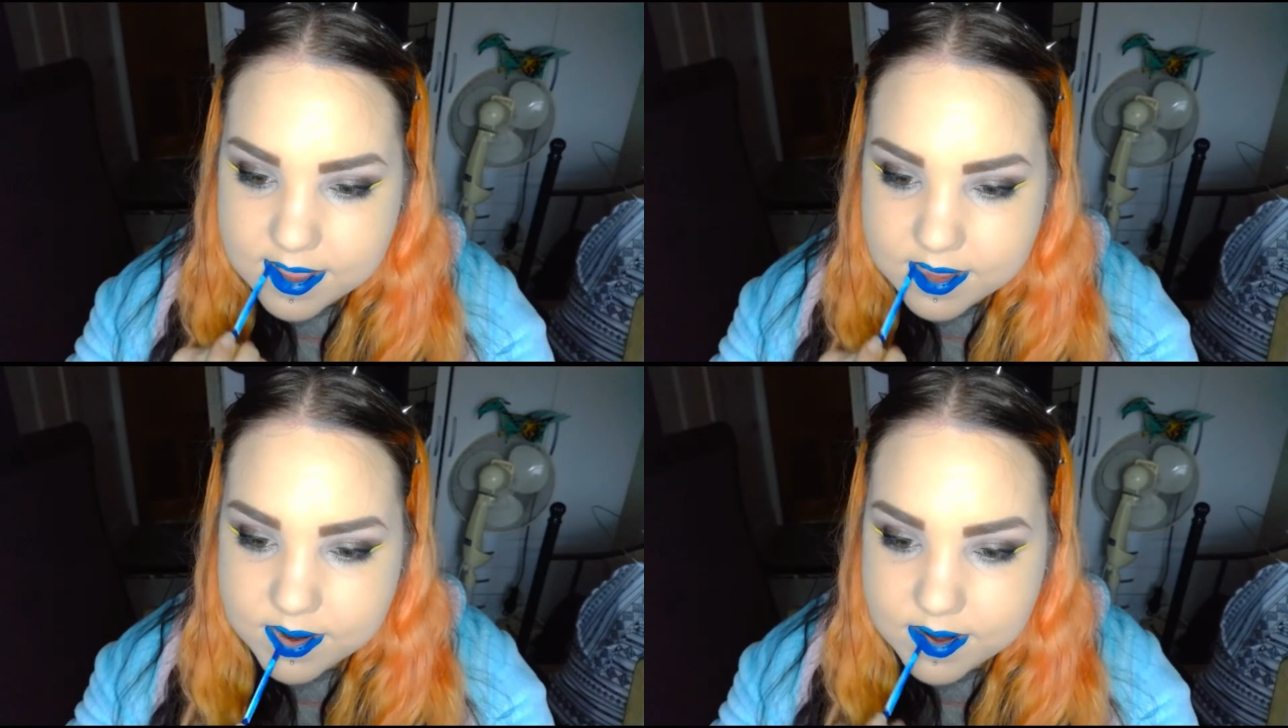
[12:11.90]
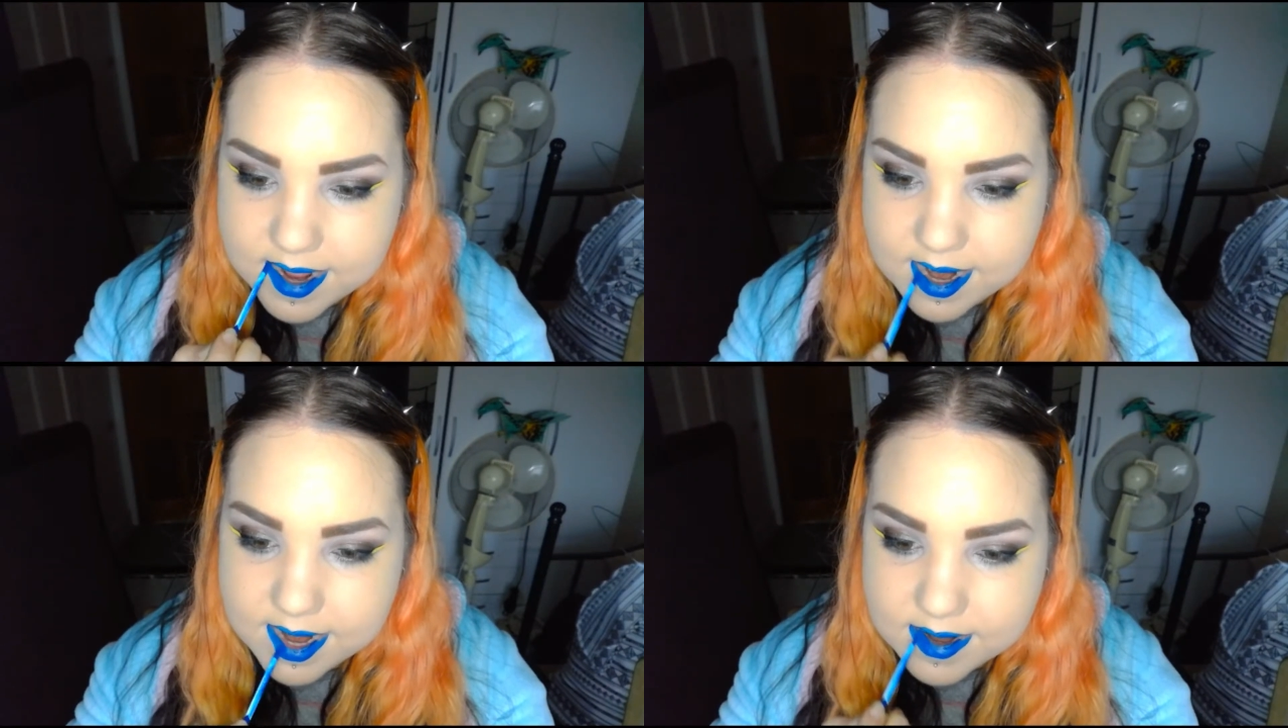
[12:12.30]
2
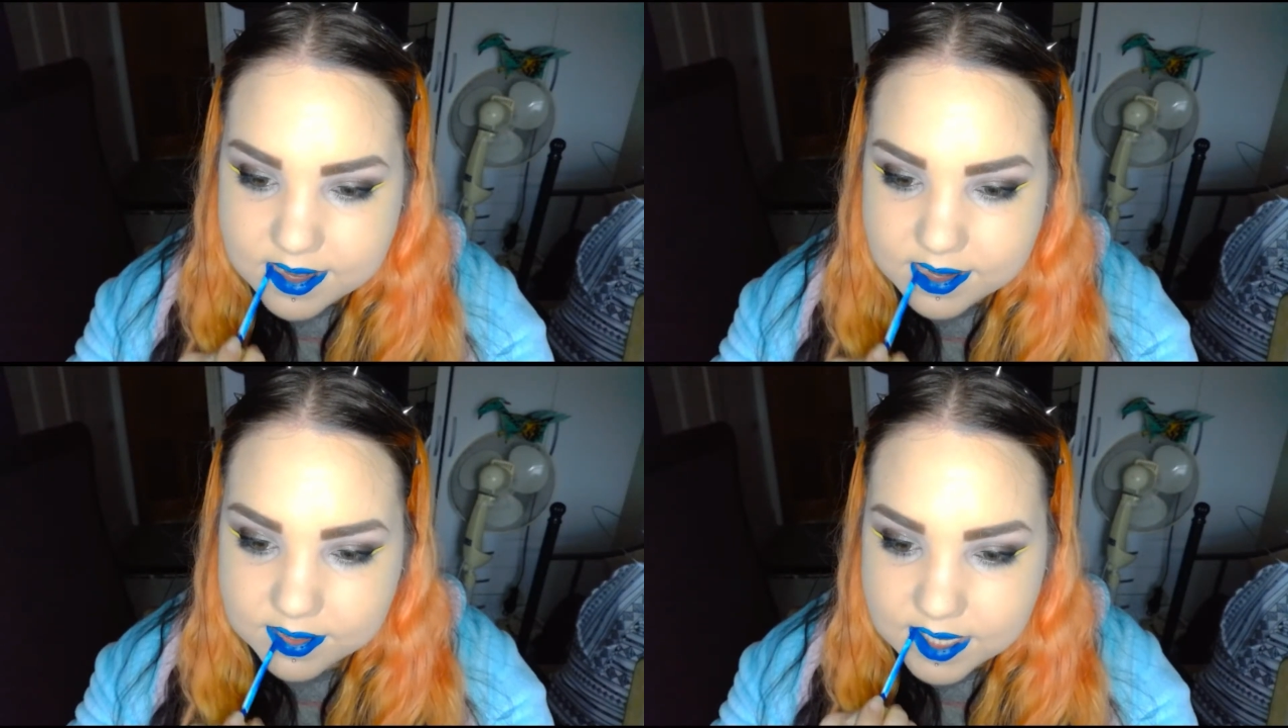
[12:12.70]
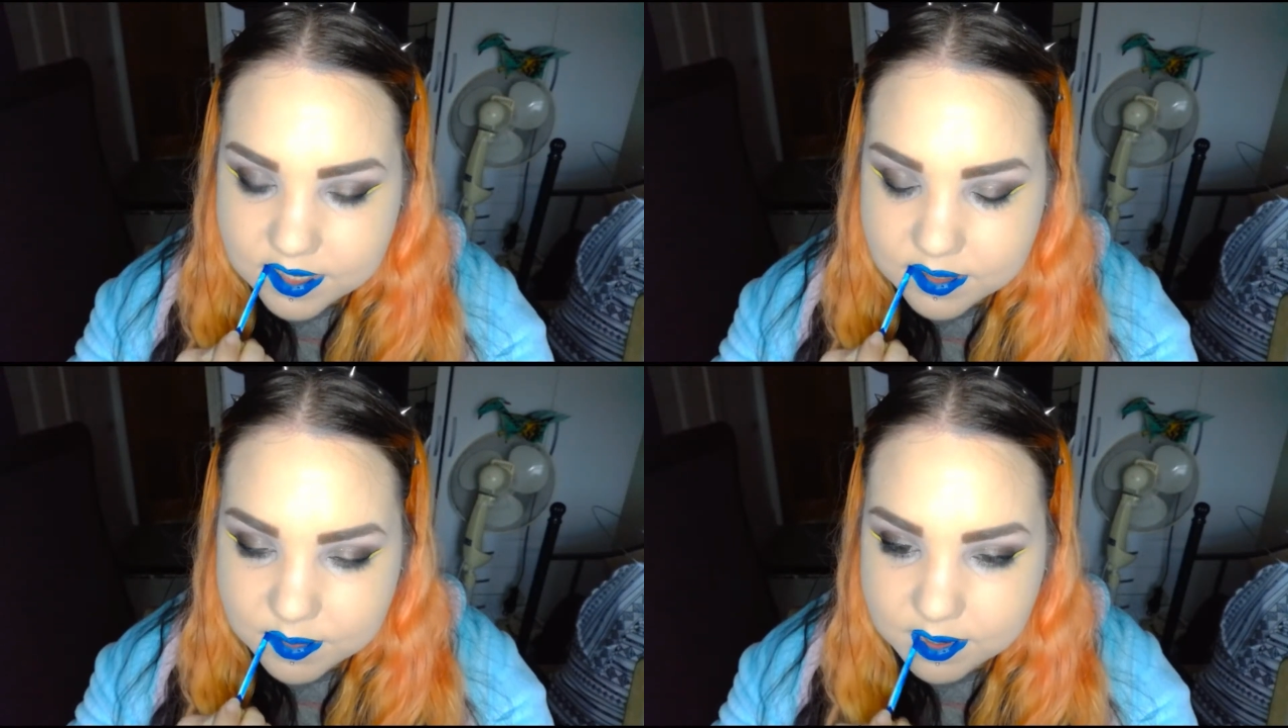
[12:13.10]
layers of
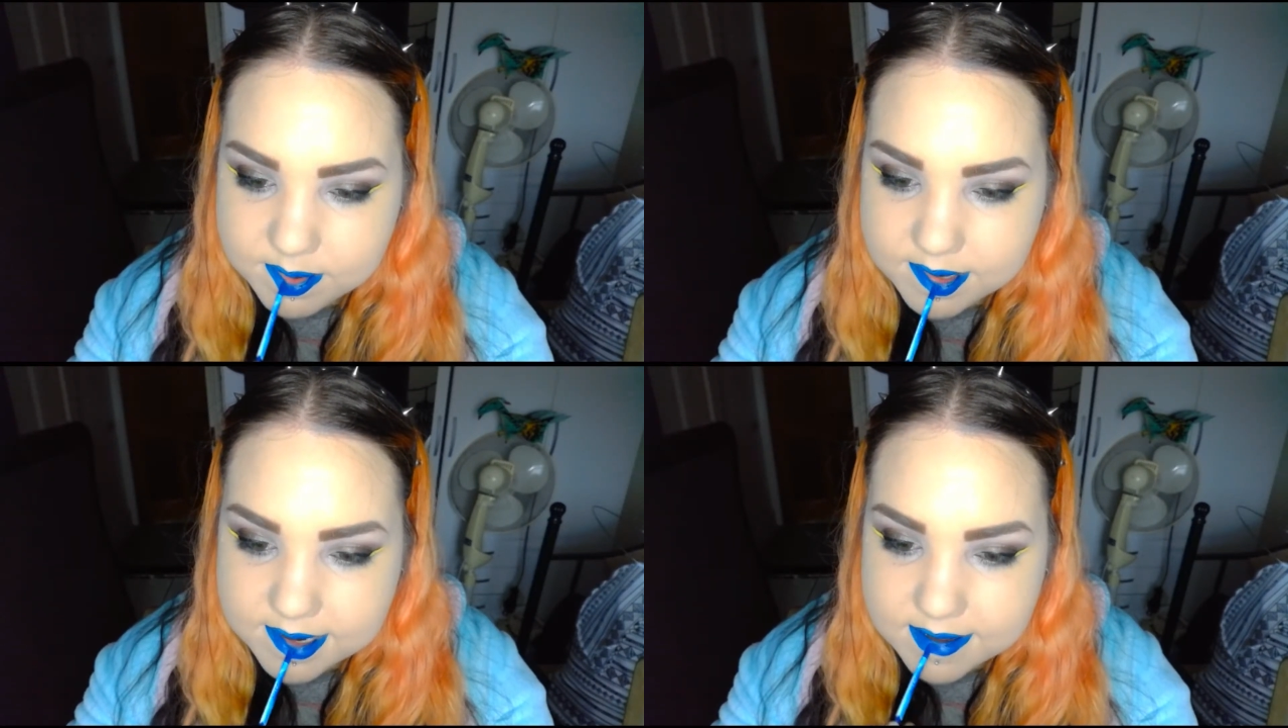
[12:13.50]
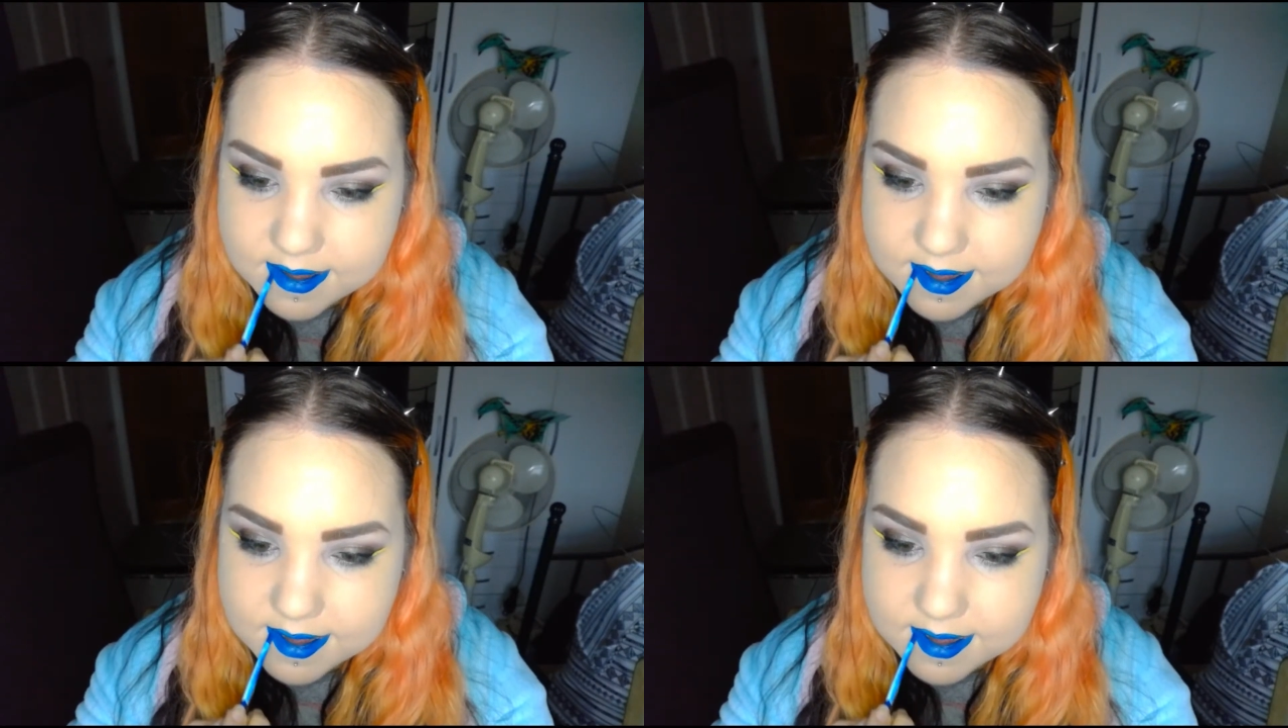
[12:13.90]
this probably.